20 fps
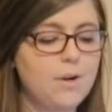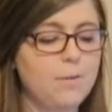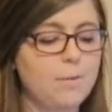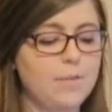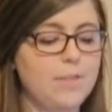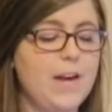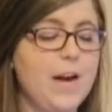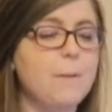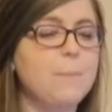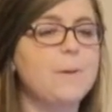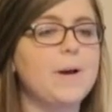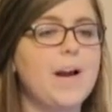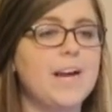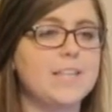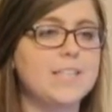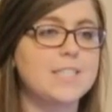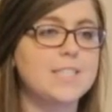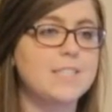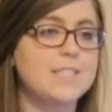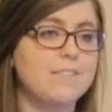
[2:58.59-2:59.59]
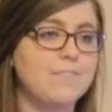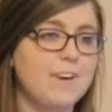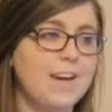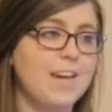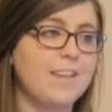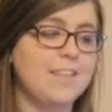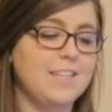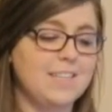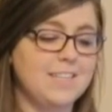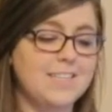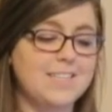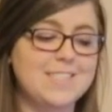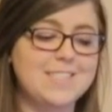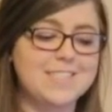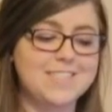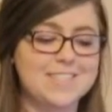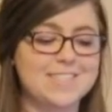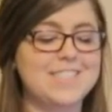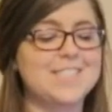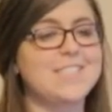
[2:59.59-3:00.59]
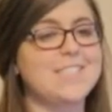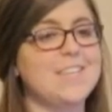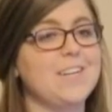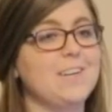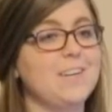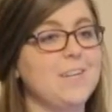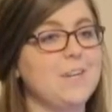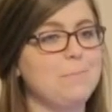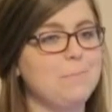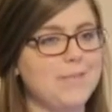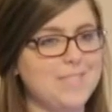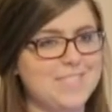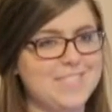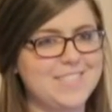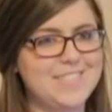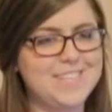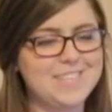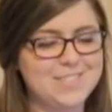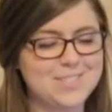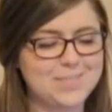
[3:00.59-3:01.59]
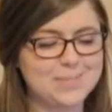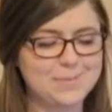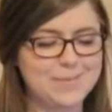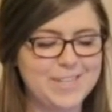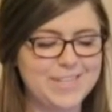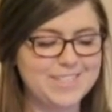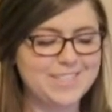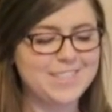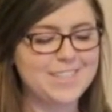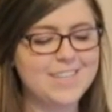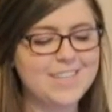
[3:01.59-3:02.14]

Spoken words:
Without practice, the violin isn't necessarily a pleasant instrument.